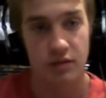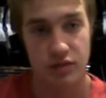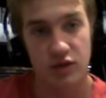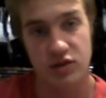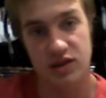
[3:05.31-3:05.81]

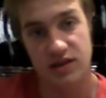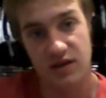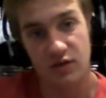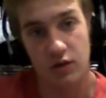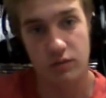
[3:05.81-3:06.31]
Blair Witch is
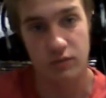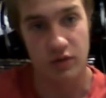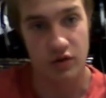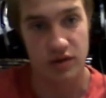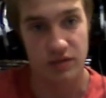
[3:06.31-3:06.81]
definitely on,
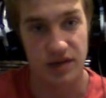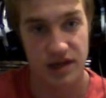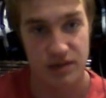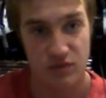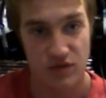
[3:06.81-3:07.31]
on them. Like
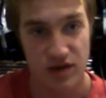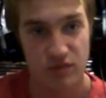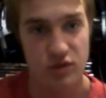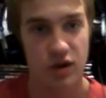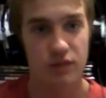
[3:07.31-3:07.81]
that movie,
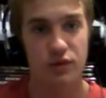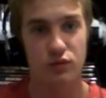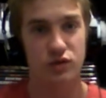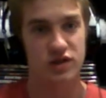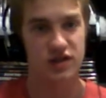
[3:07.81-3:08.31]
every time I
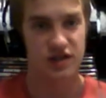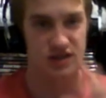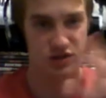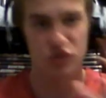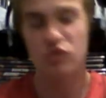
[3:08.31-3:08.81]
watch it,
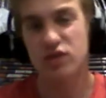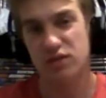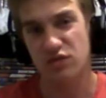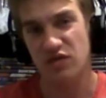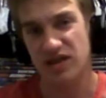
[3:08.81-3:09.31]
like do not watch
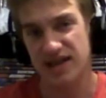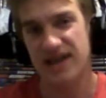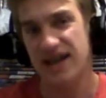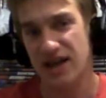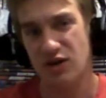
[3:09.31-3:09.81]
that movie
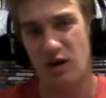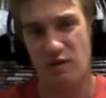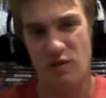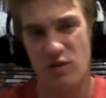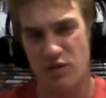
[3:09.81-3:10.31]
late at
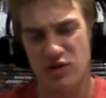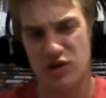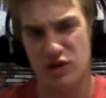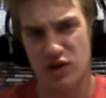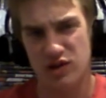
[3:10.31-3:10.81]
night for
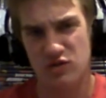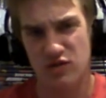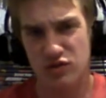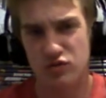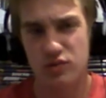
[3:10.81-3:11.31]
the lights off.
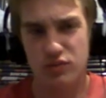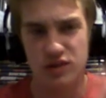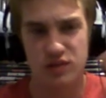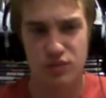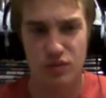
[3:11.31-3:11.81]
That's when
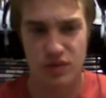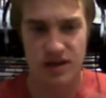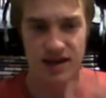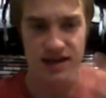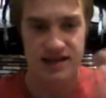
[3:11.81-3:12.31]
it's
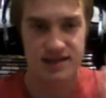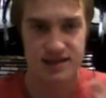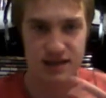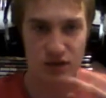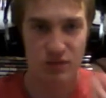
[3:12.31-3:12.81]
probably
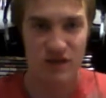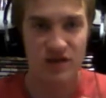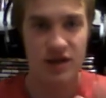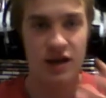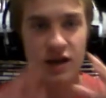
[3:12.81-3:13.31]
scary. But I
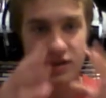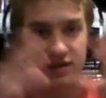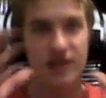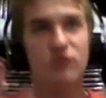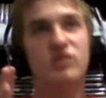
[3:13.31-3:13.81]
think
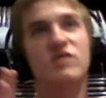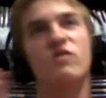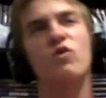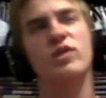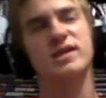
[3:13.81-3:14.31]
to get the
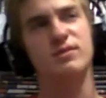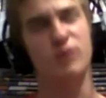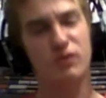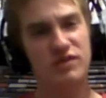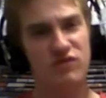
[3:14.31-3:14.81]
full
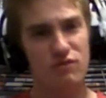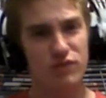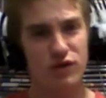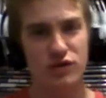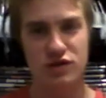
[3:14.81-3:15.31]
experience for
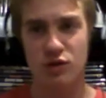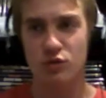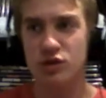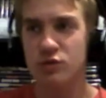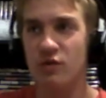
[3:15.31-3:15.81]
Blair Witch, I
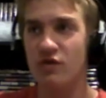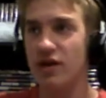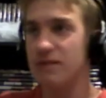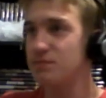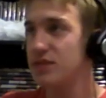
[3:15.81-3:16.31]
watch it with
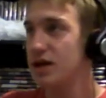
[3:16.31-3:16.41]
like,